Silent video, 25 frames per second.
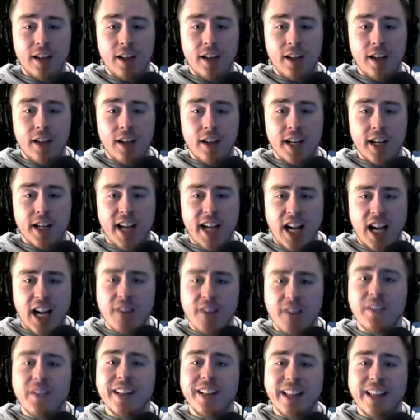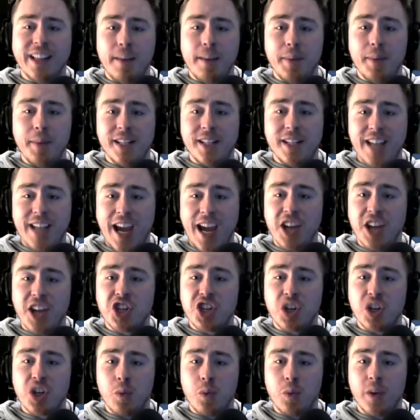head. Like your skull is
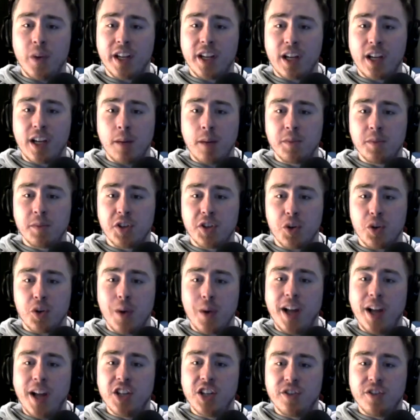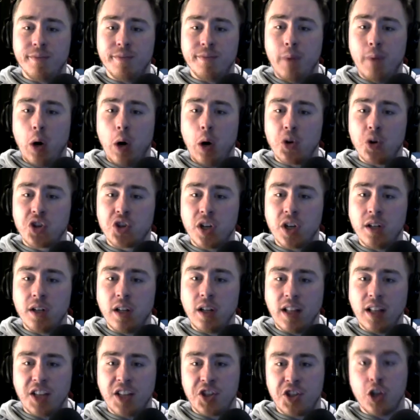literally kind of a limitation when it comes to
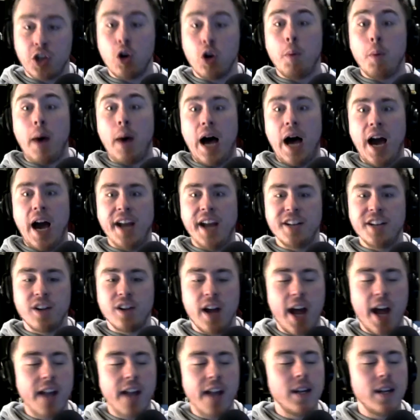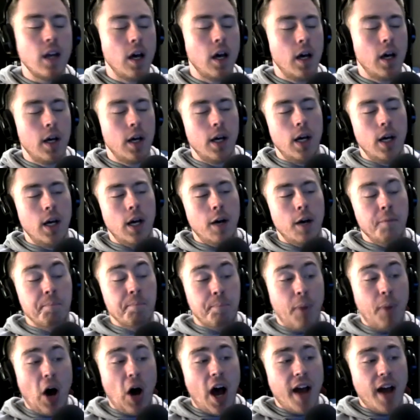range of motion, unless you go behind your head.
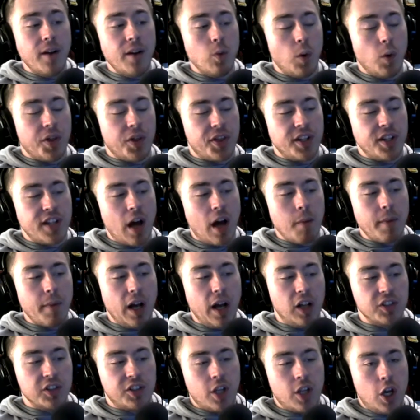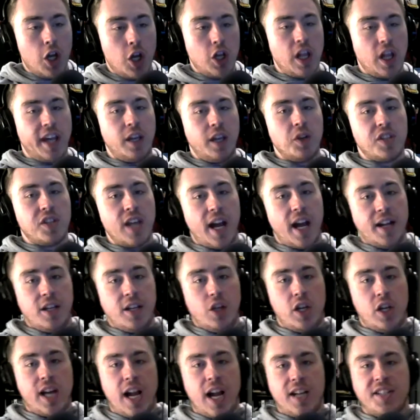But with the dumbbells, like you said, you
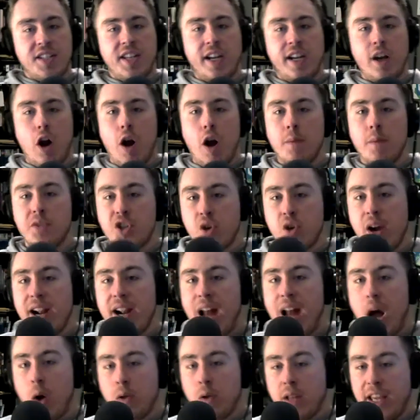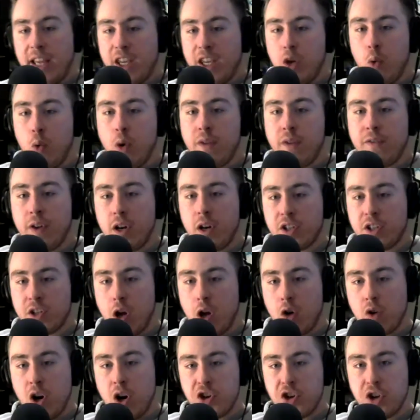kind of stick your arms straight out like you would for a skull
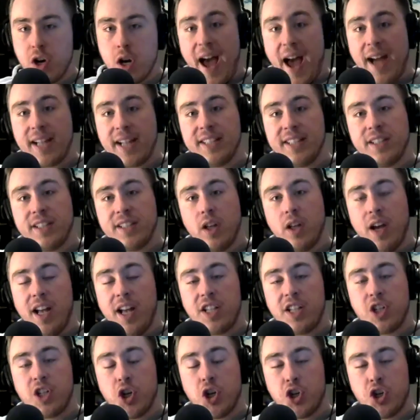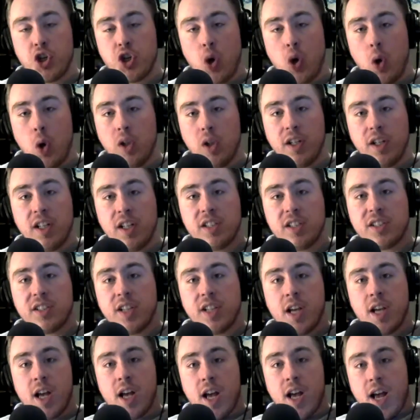crusher, roll back until it hits your
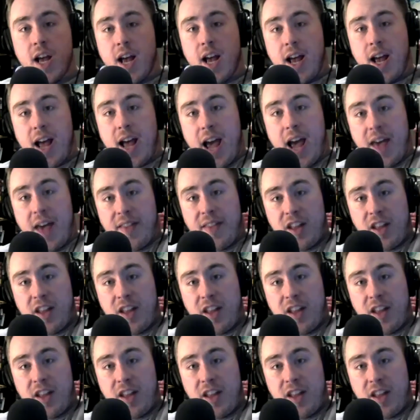shoulders,